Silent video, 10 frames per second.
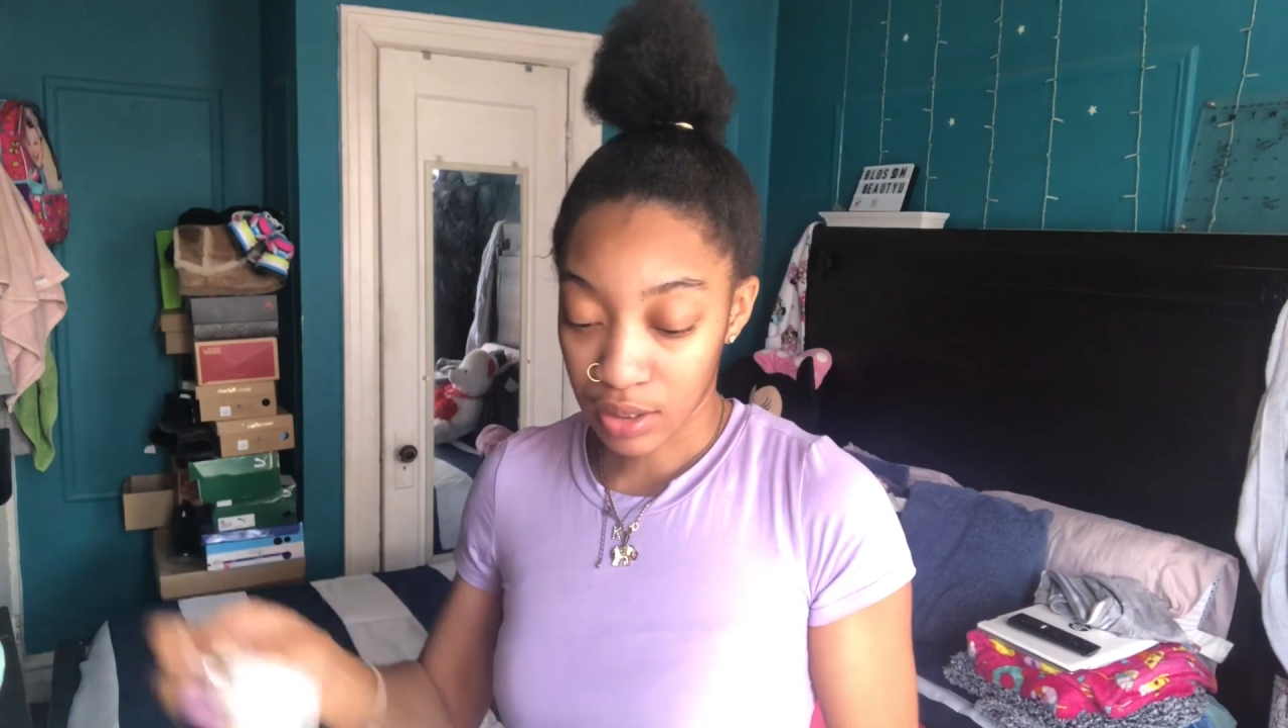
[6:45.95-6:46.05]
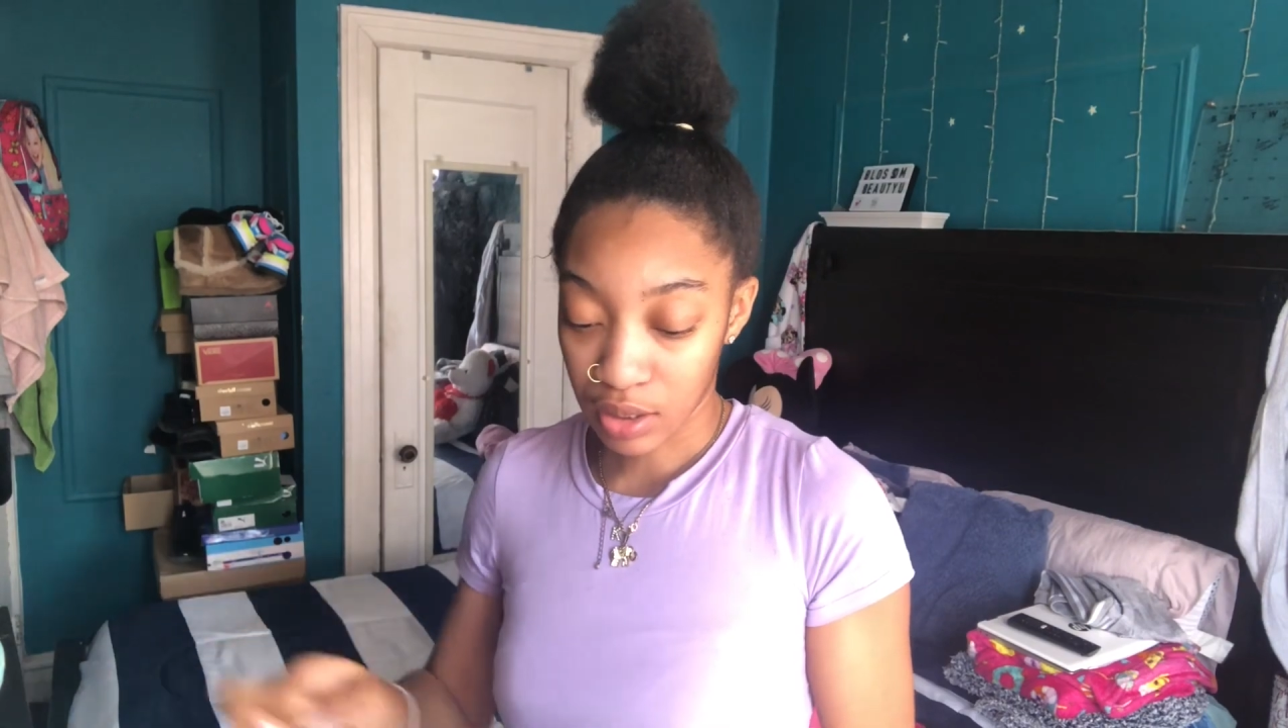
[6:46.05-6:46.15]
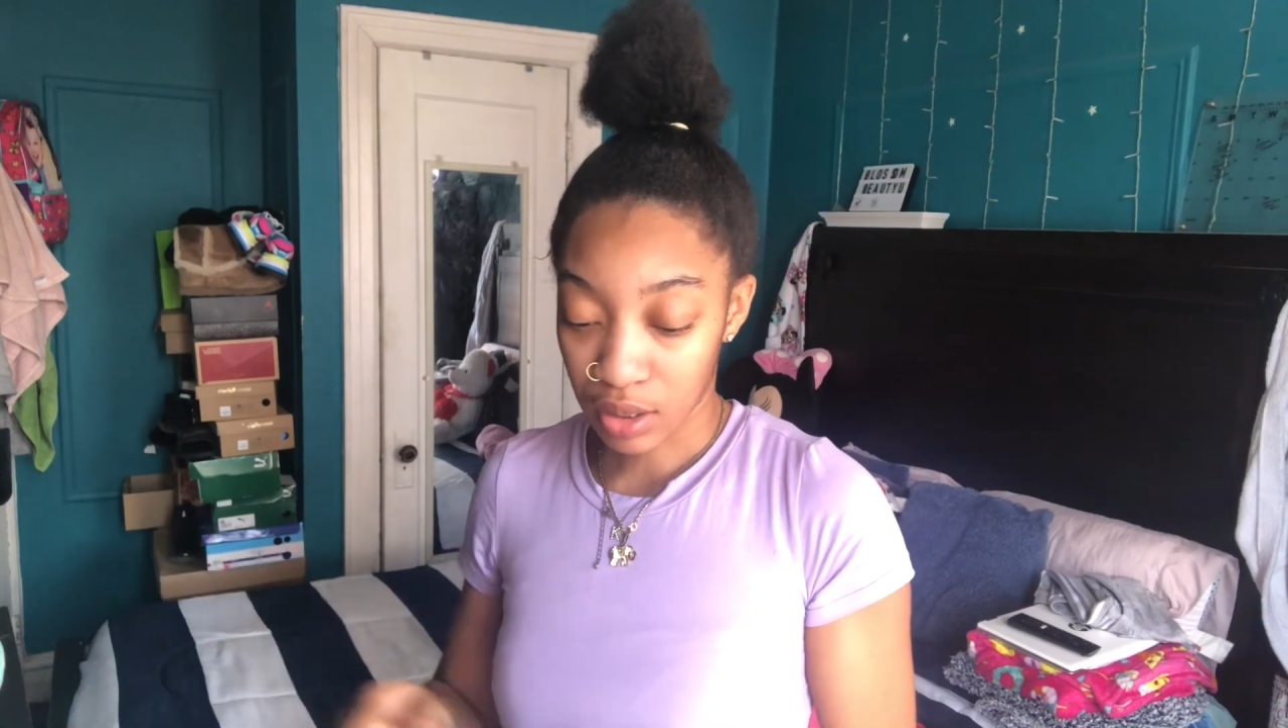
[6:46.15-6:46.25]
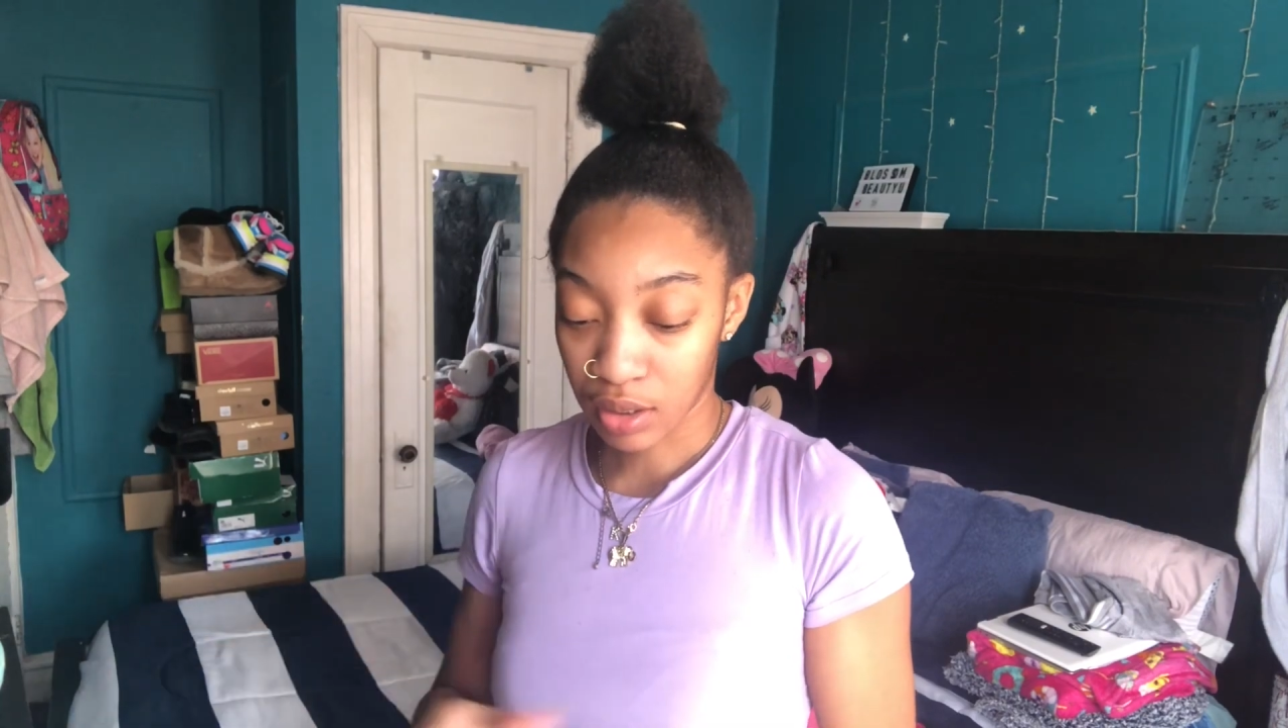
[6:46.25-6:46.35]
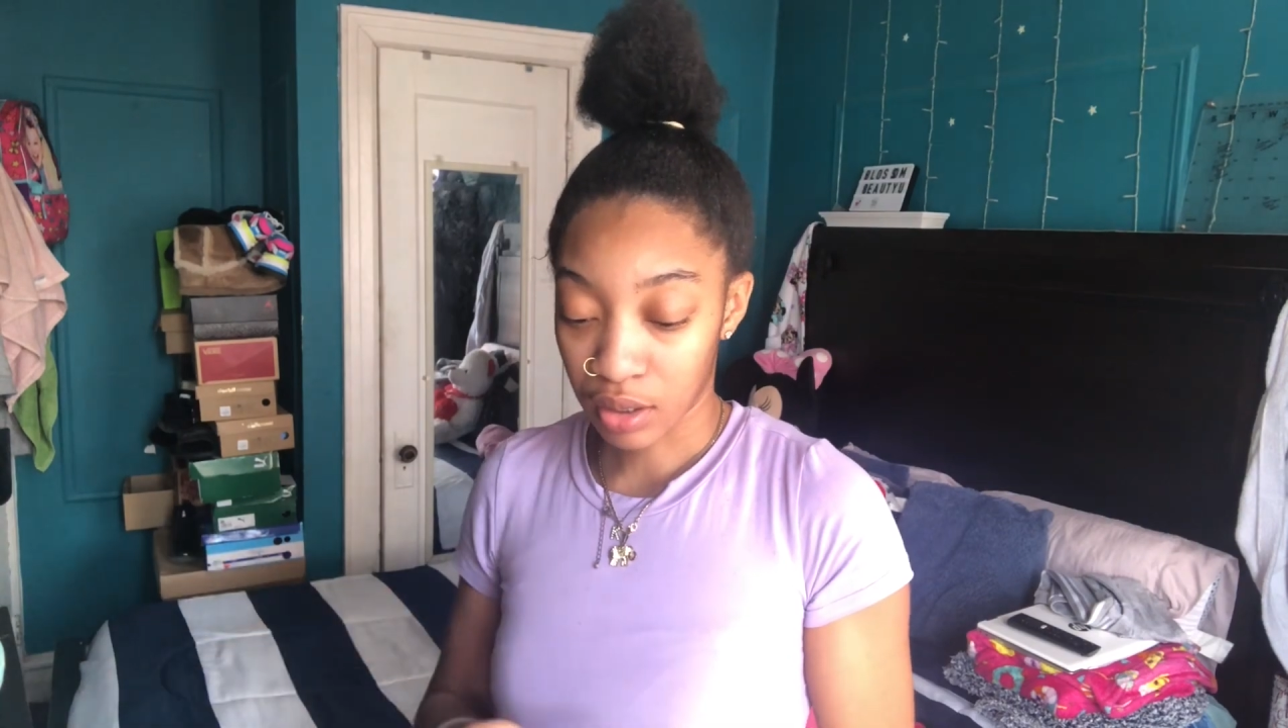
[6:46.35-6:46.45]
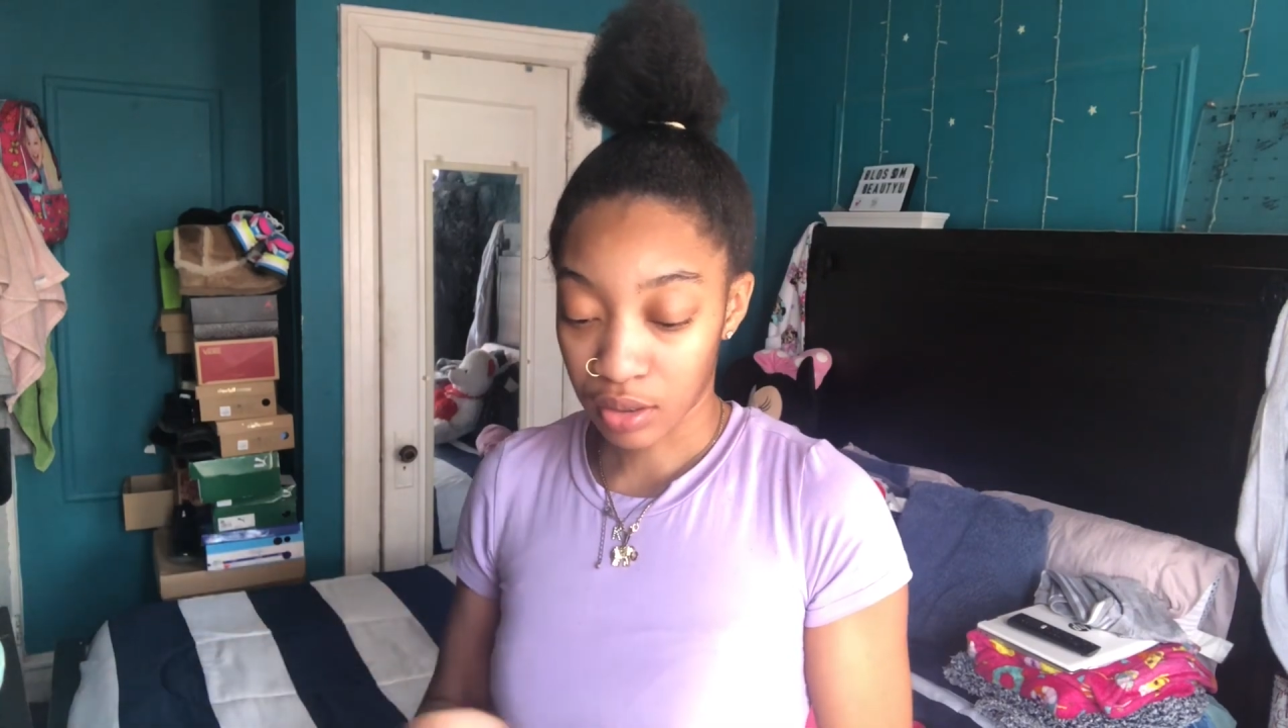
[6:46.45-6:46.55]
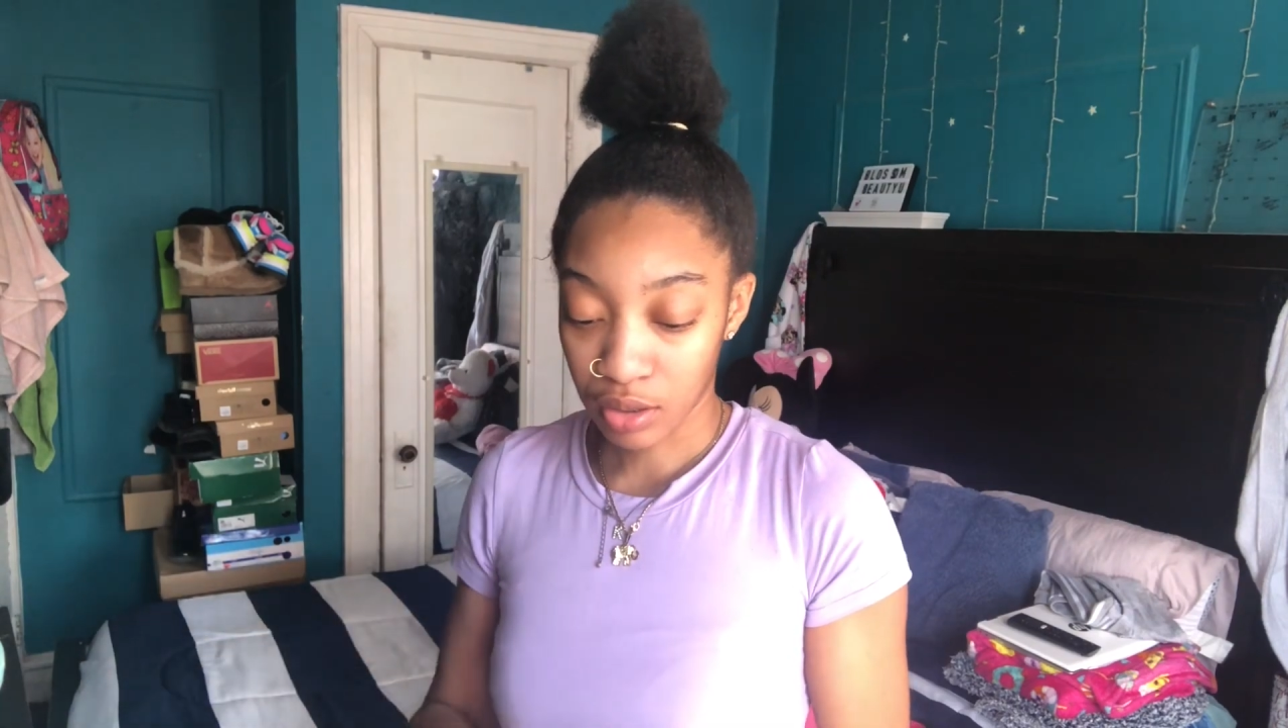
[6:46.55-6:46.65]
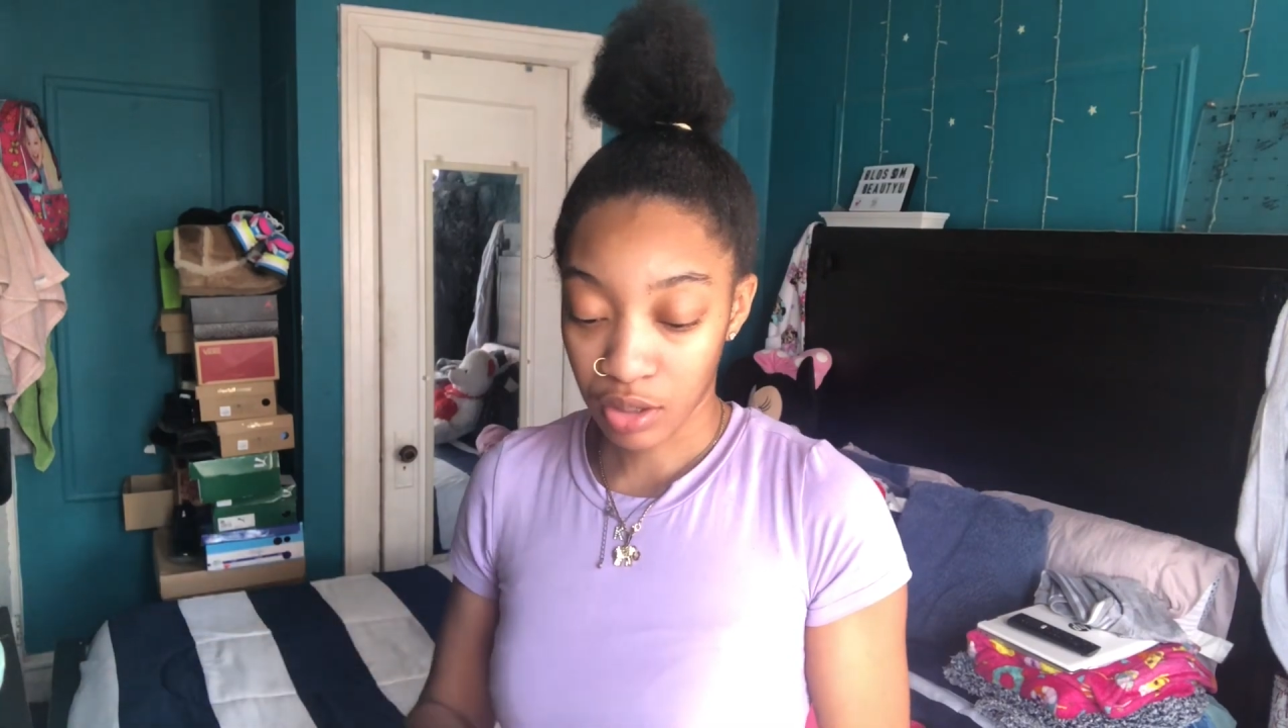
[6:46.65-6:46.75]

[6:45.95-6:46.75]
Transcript: to get done.